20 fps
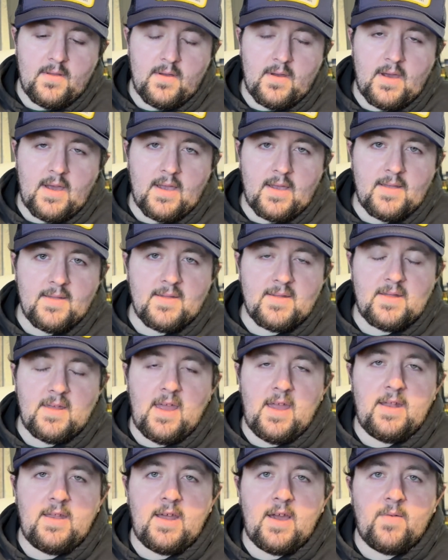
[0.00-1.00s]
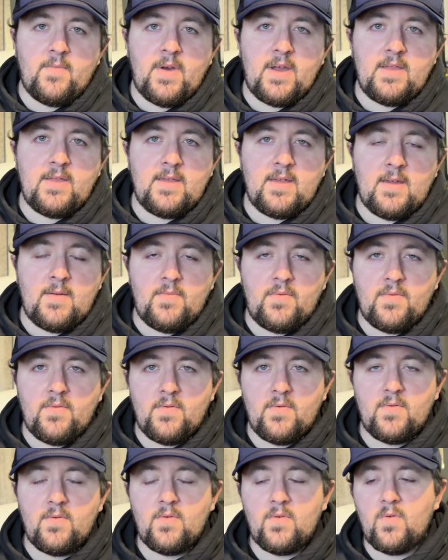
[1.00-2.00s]
I can sand out my tip,
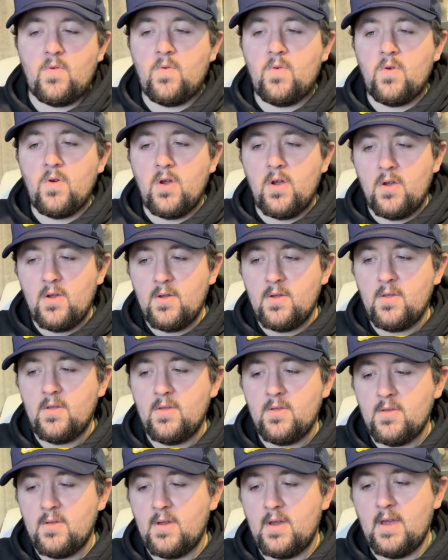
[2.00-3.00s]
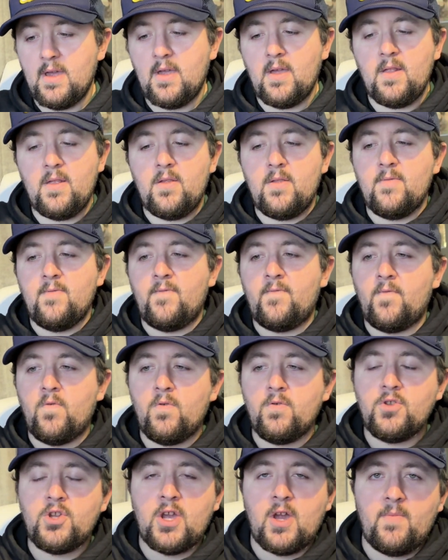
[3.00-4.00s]
or I can
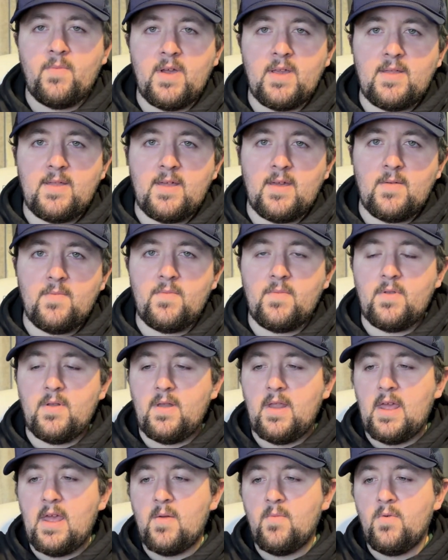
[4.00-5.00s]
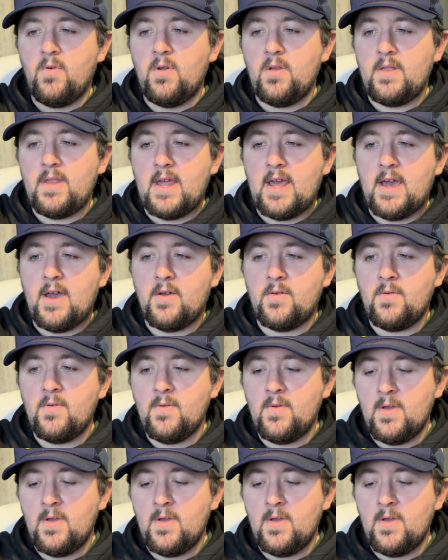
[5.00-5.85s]
forge out my tip and hammer it down